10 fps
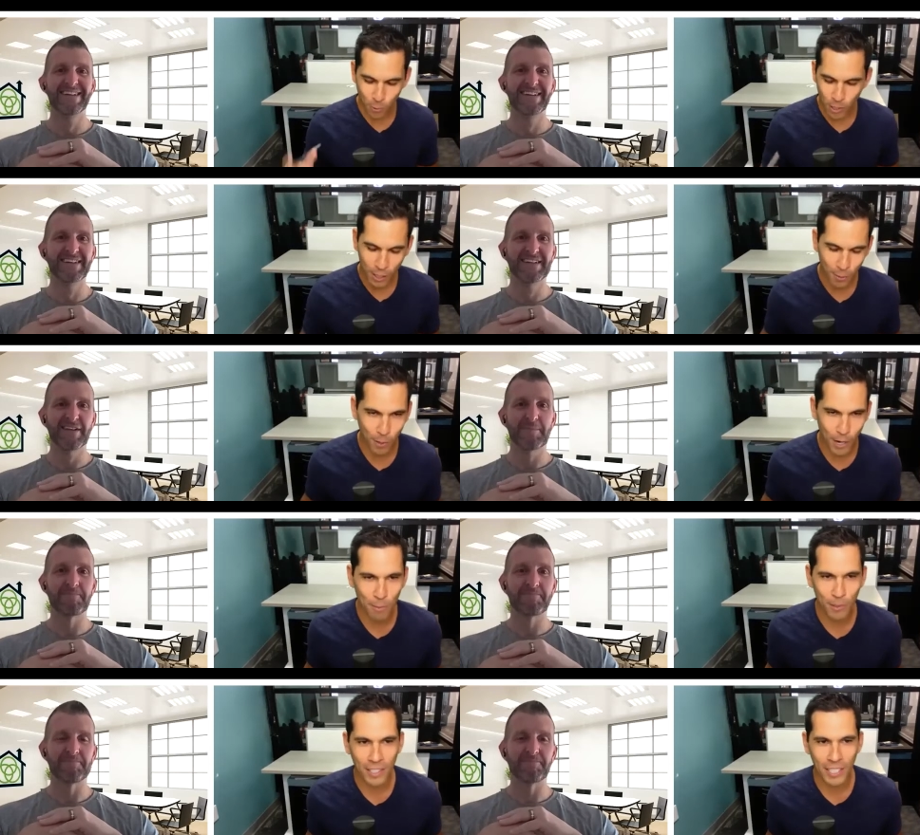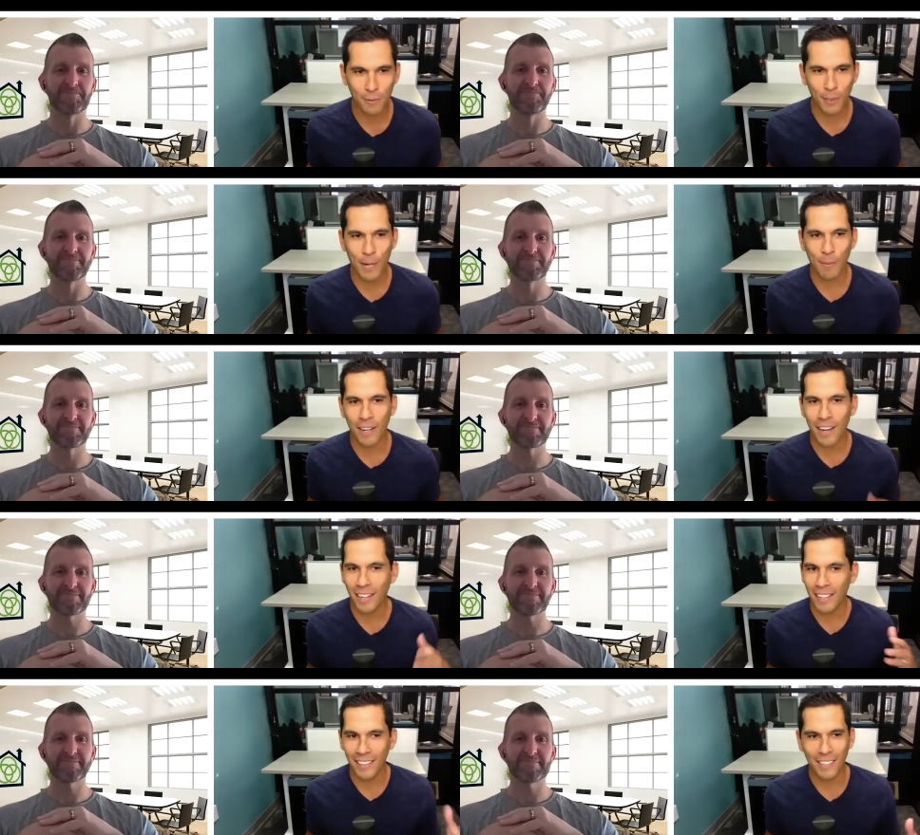Speaker 1: welcome, Robert. Thanks for coming on
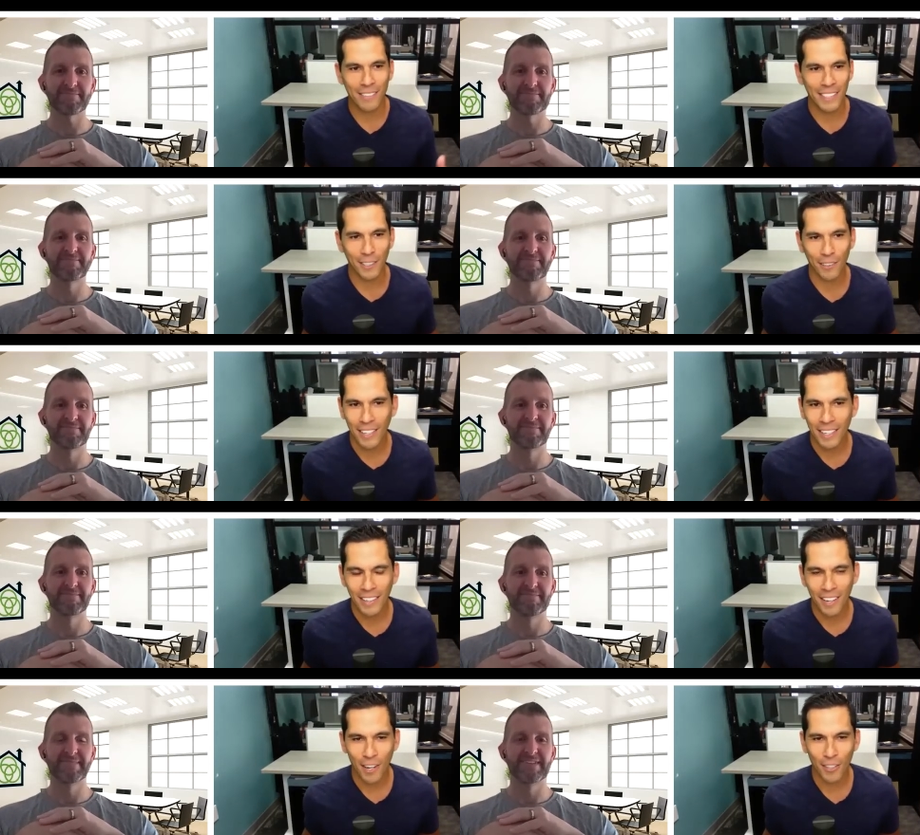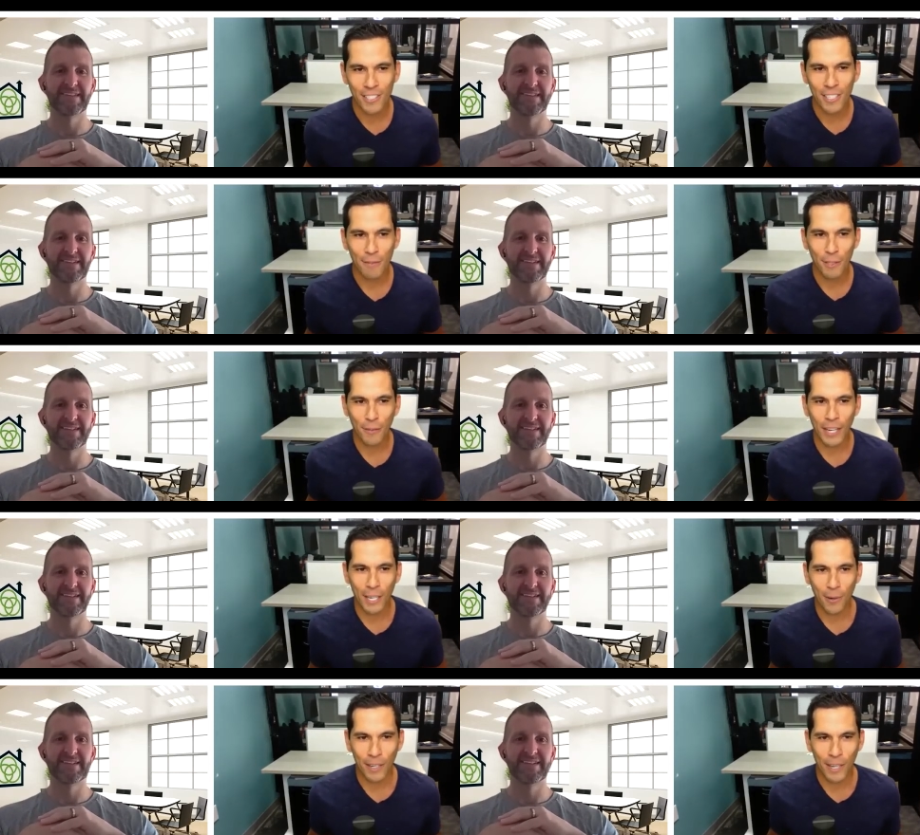and love to hear all the stuff that you've got
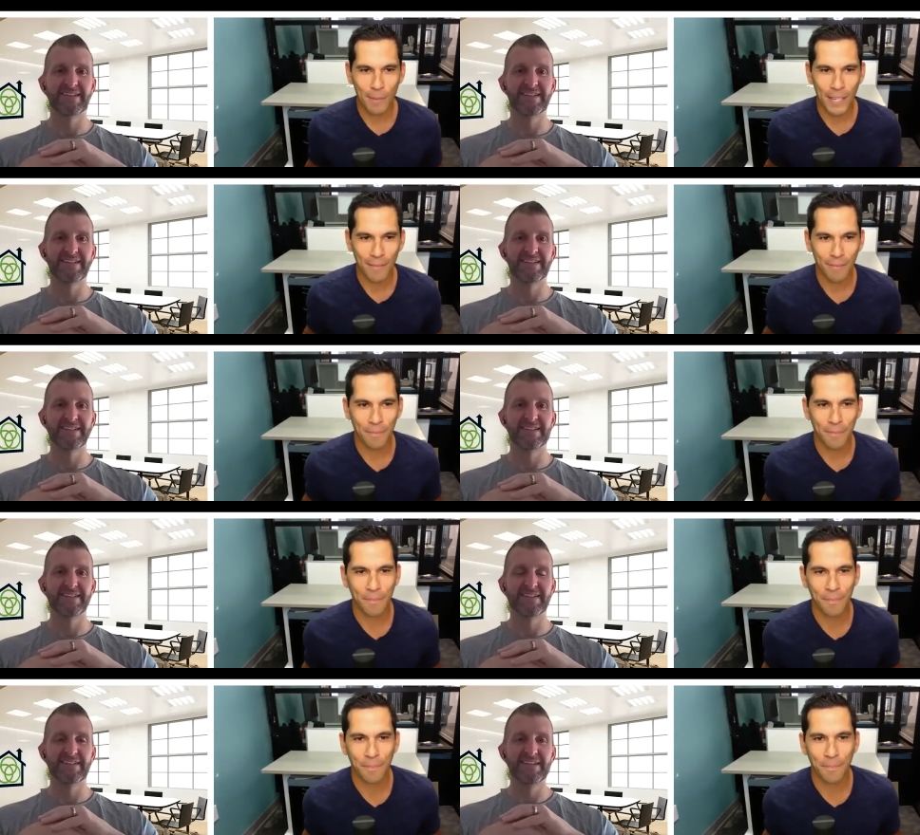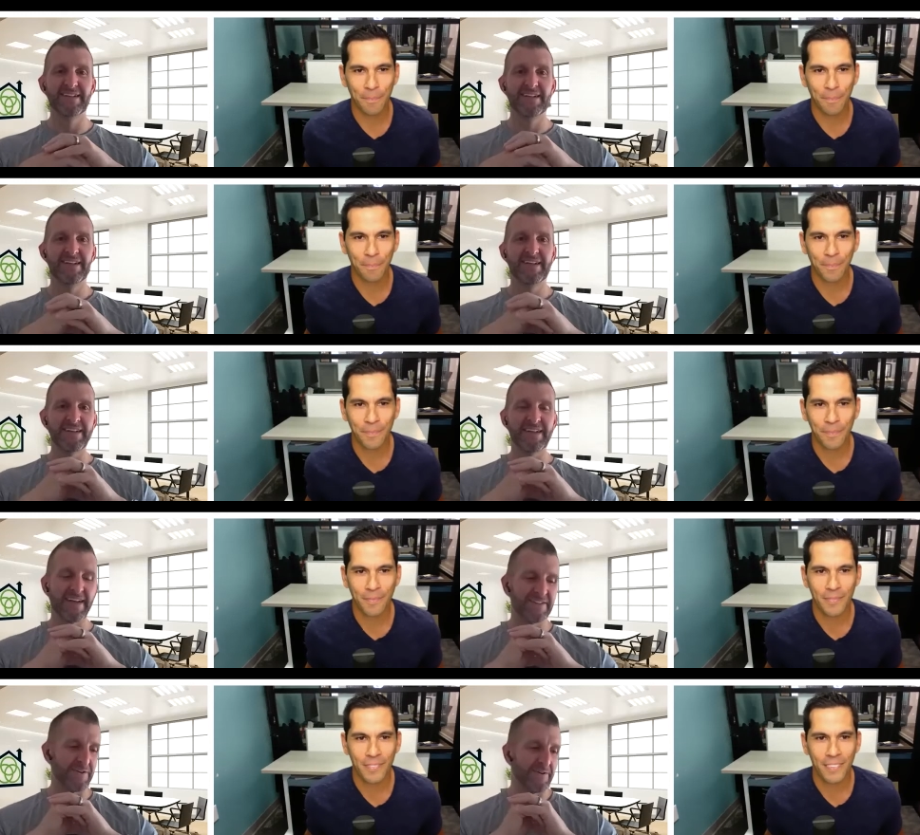going on, man.
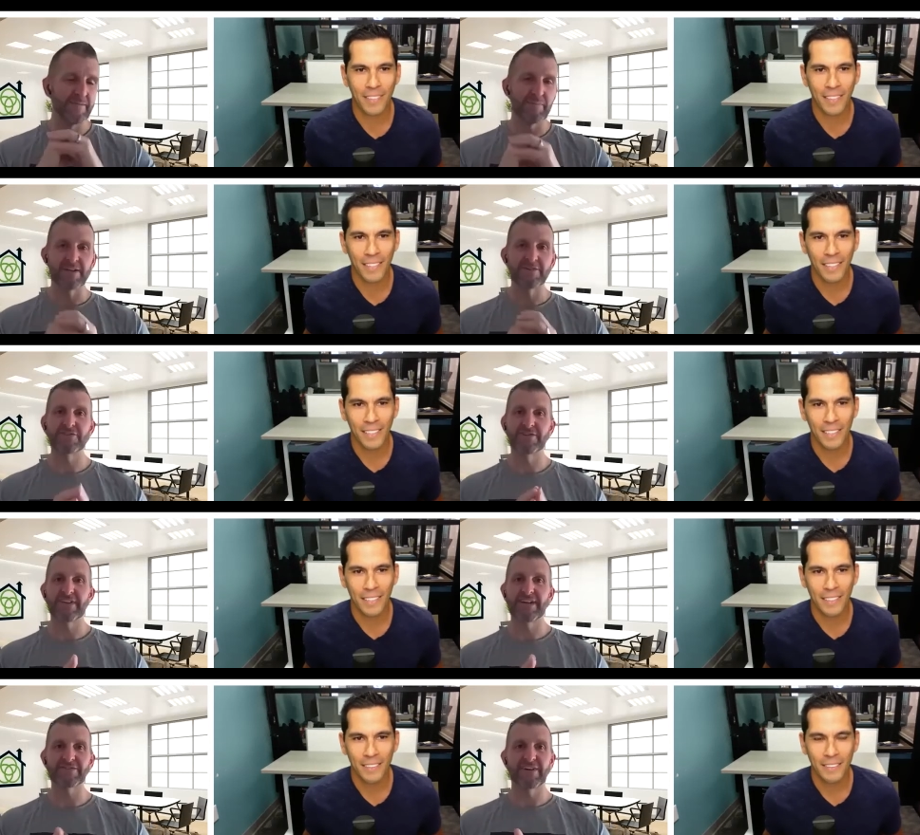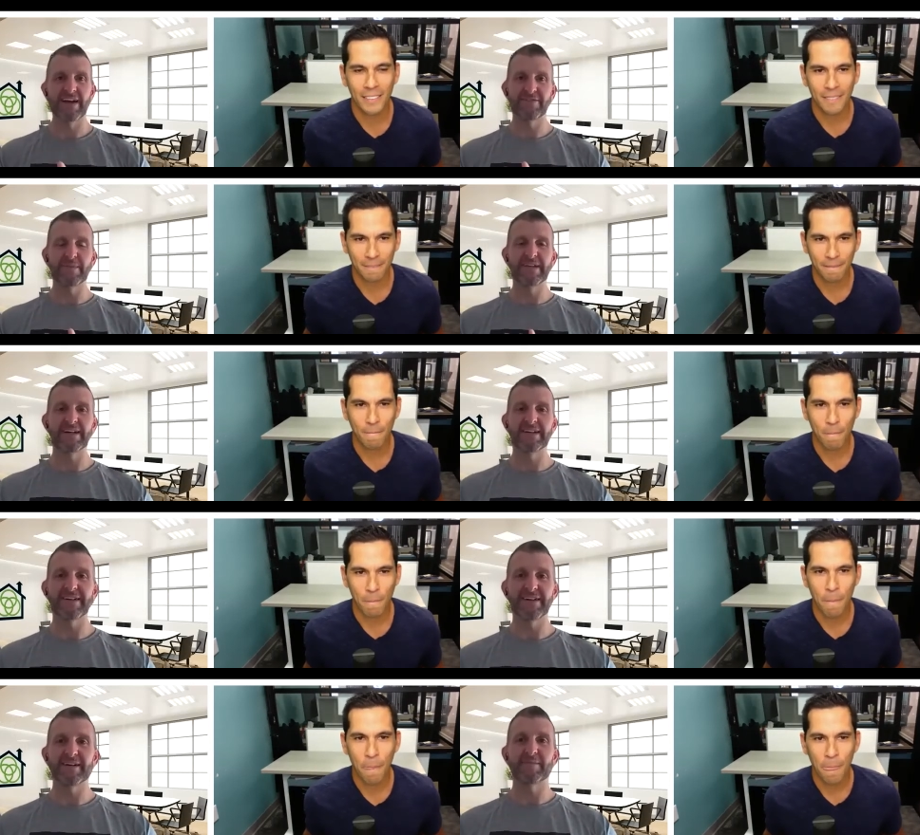
Speaker 2: Yeah, Tony, a pleasure, and thanks for having me
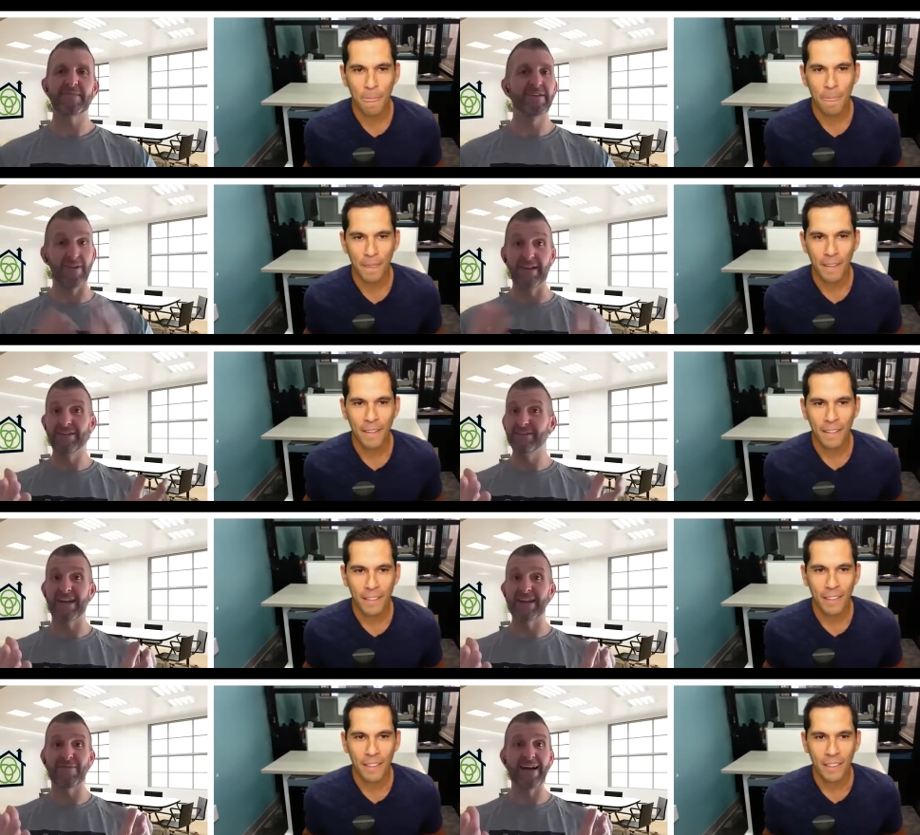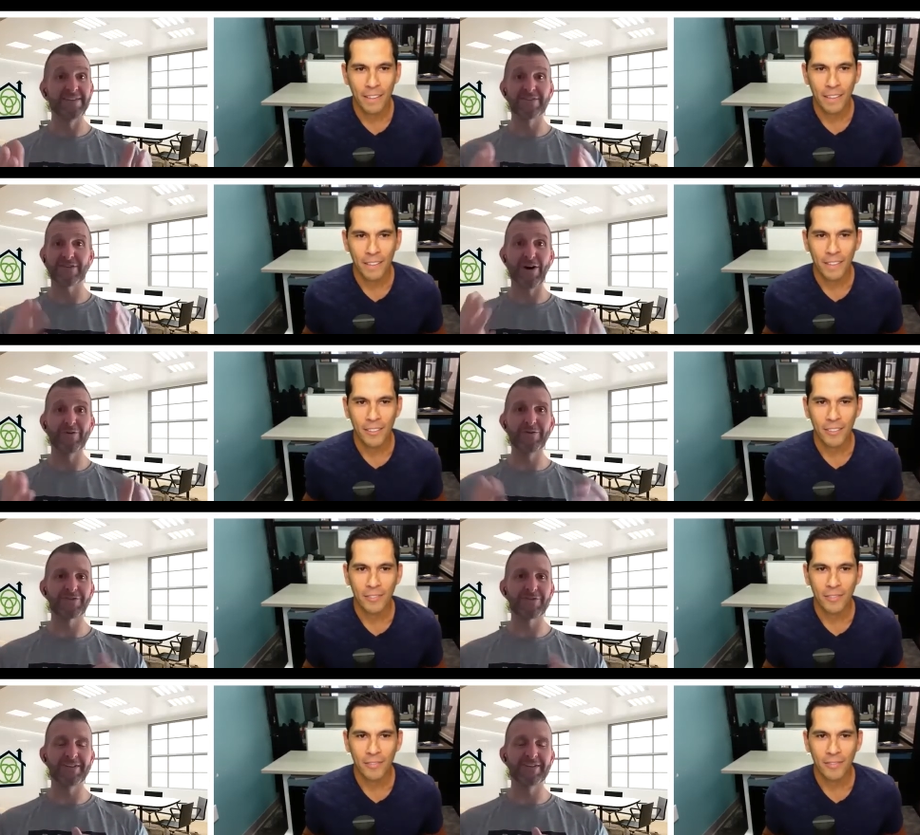on. Um, it's likewise. It's
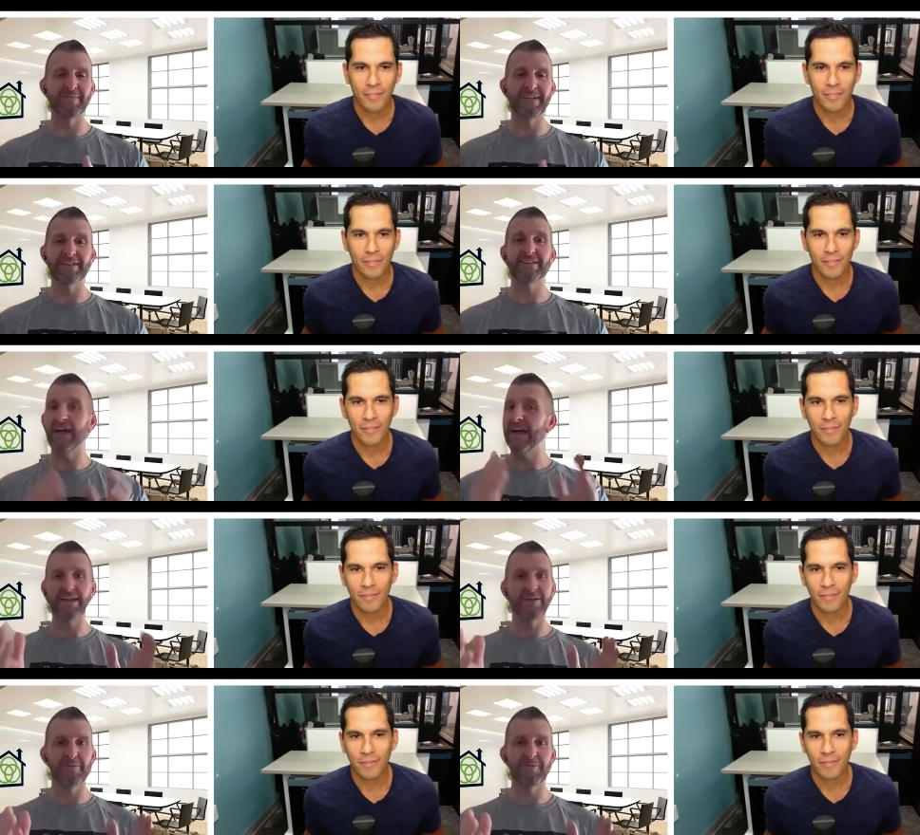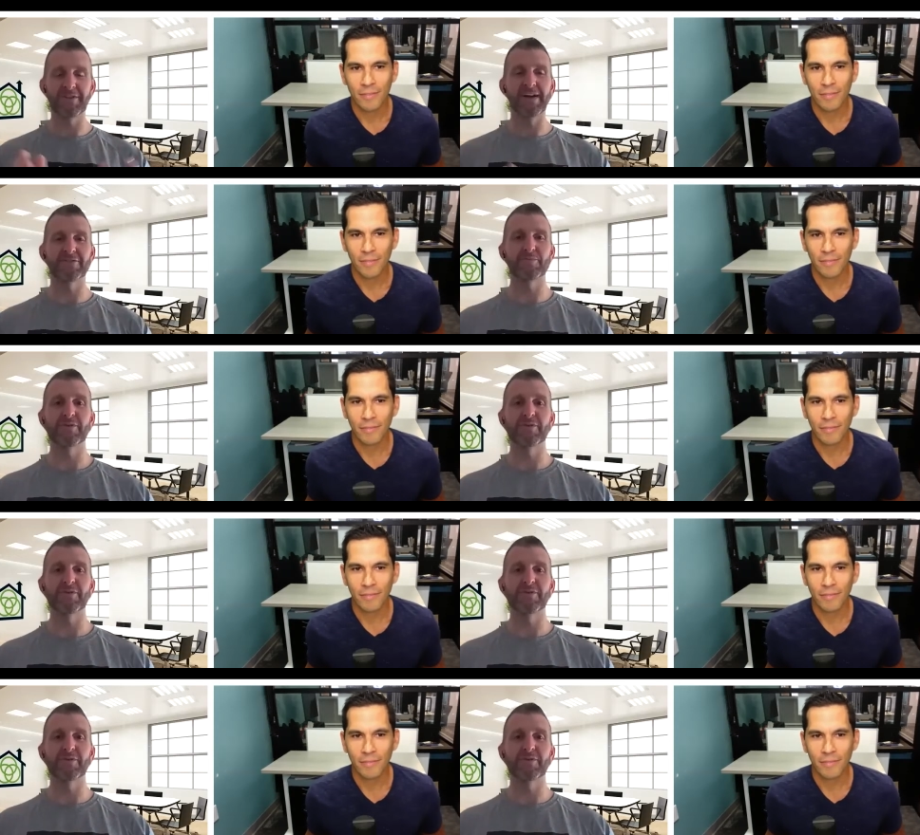always great to meet anyone with the